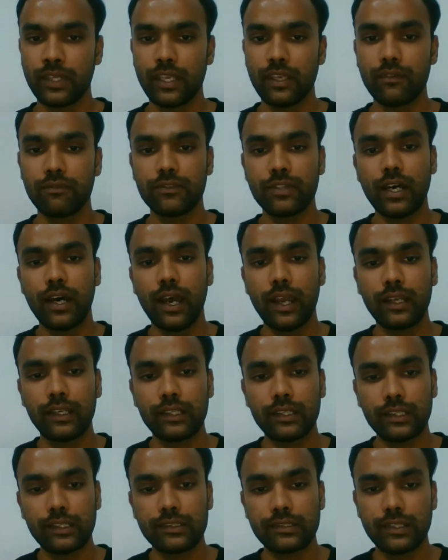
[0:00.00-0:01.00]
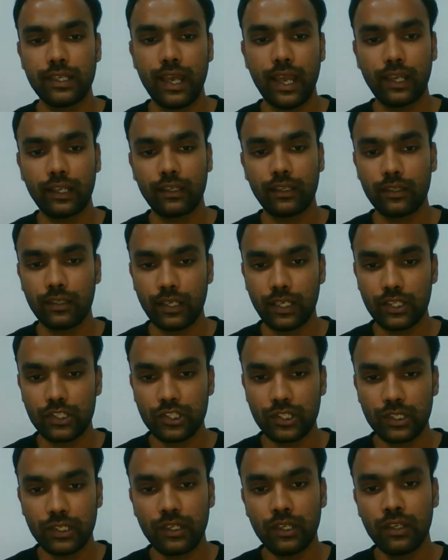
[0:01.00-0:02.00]
If the ideas lack
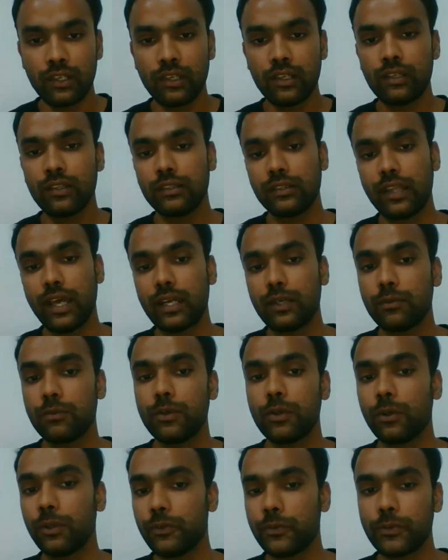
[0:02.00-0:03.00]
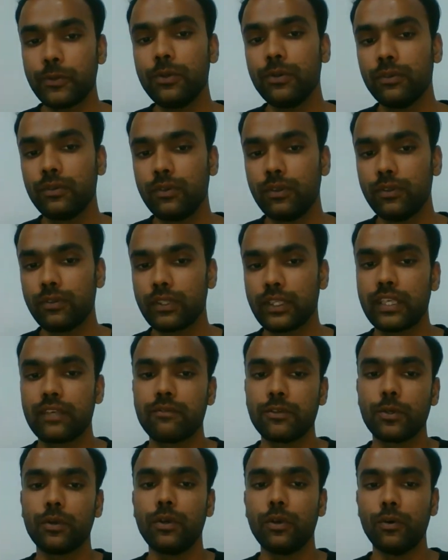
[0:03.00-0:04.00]
connection, that would also
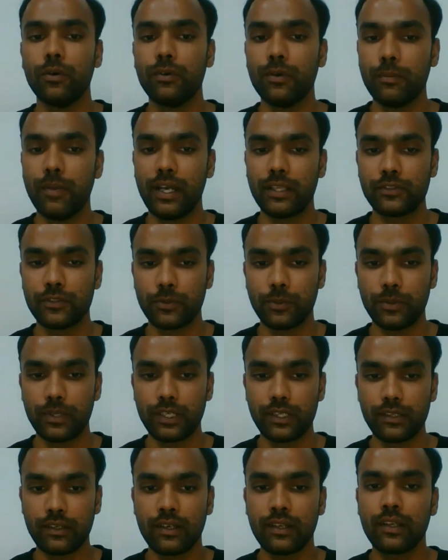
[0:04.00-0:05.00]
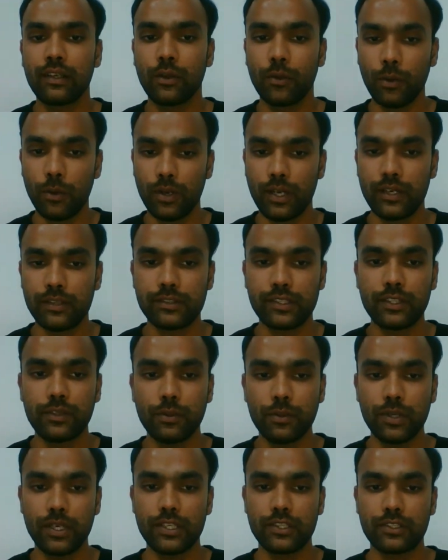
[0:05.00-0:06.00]
give you a lower band score in coherence and
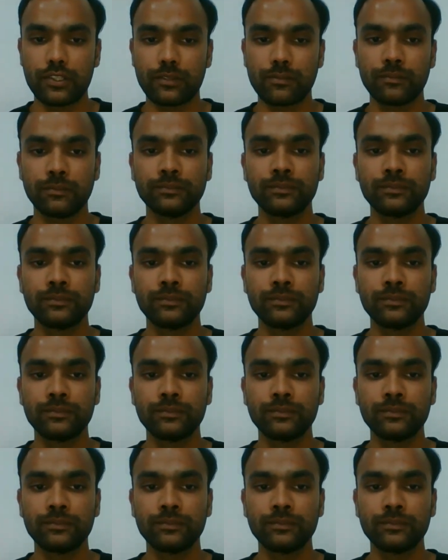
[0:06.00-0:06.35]
cohesion.